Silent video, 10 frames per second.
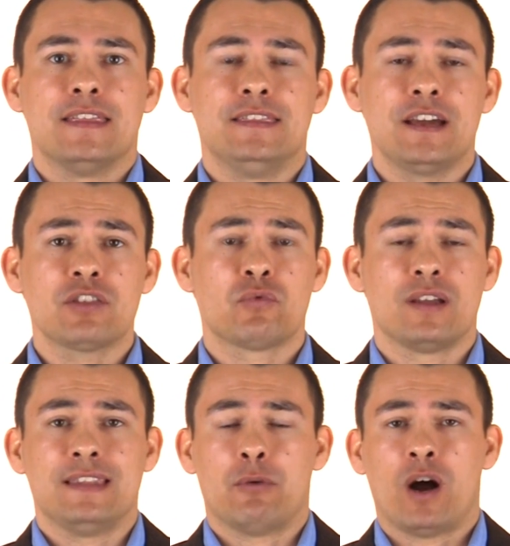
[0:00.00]
The other
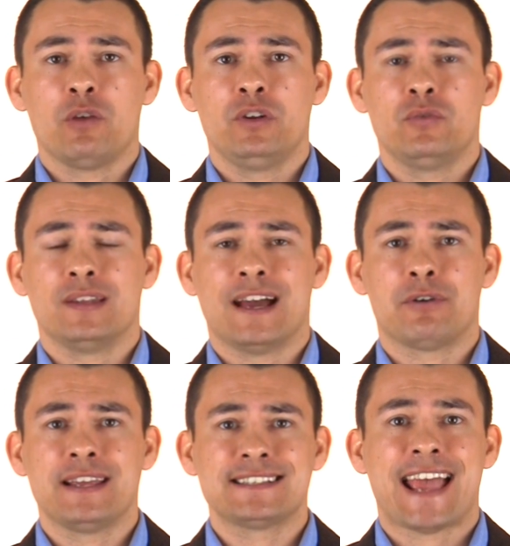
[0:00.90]
one that why do we do it
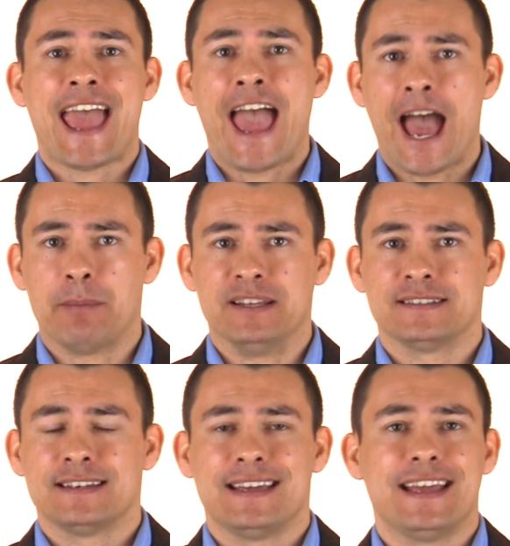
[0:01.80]
nowadays?
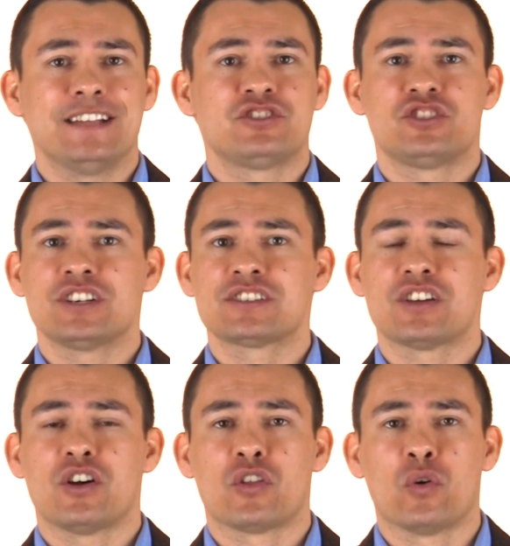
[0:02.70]
Habit. It's
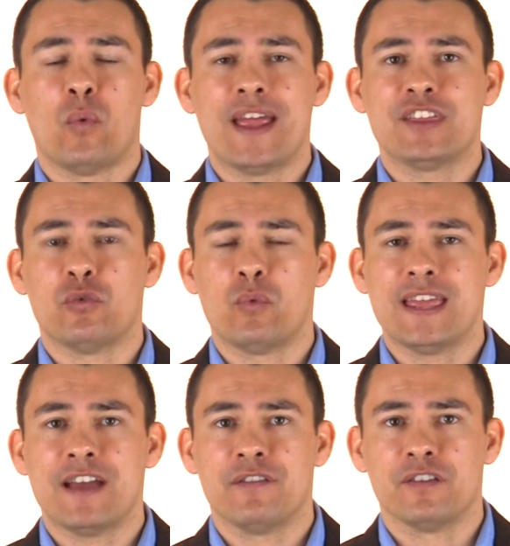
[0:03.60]
just the way that
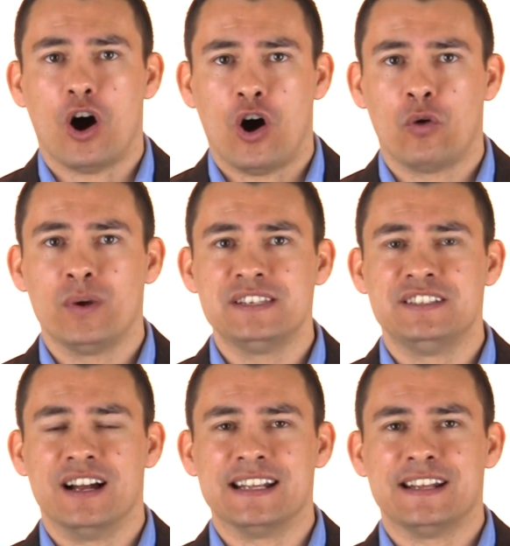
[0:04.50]
we have
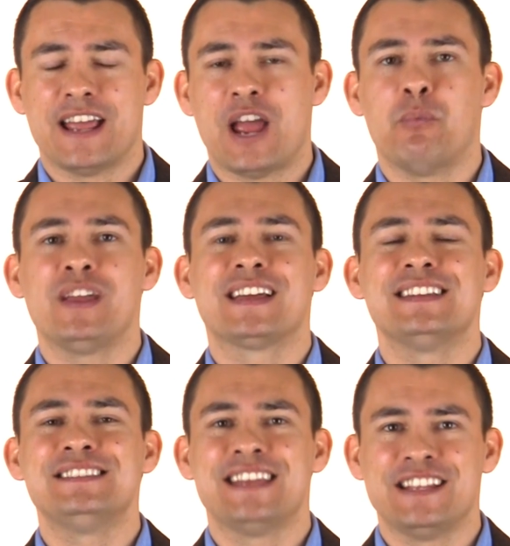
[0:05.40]
always done it and we
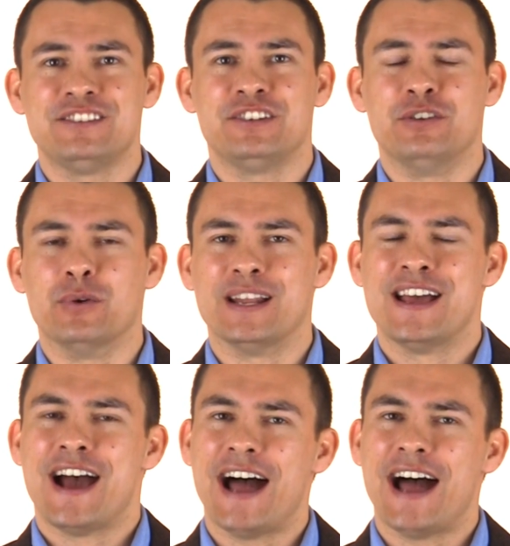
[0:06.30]
continue to do it.